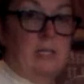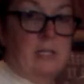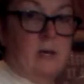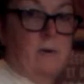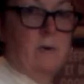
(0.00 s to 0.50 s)

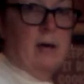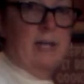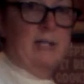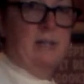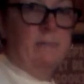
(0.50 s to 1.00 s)
So
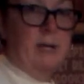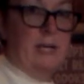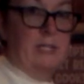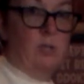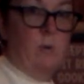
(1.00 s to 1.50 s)
I did
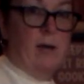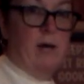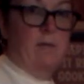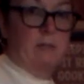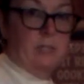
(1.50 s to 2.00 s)
my
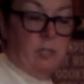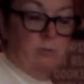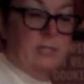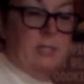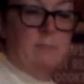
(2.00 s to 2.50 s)
12 because
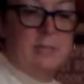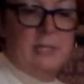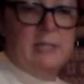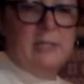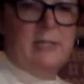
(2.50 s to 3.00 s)
3 times
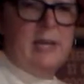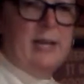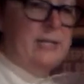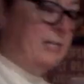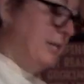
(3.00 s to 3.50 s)
6 is
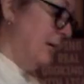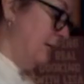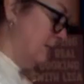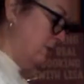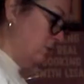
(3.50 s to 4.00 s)
18.